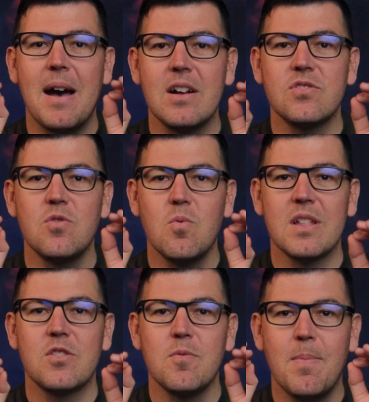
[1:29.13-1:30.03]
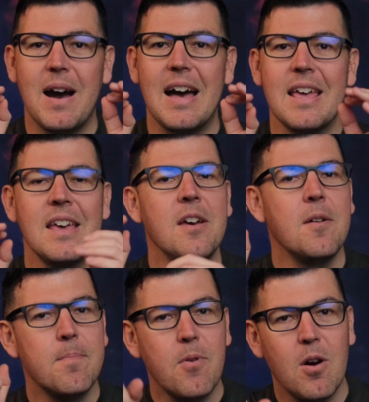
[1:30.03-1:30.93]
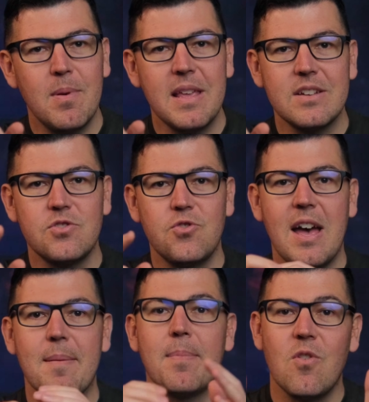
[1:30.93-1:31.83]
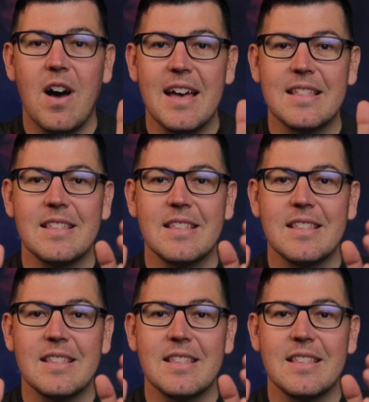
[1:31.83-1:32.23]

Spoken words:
bounce you want to buy. Probably a trap. Right.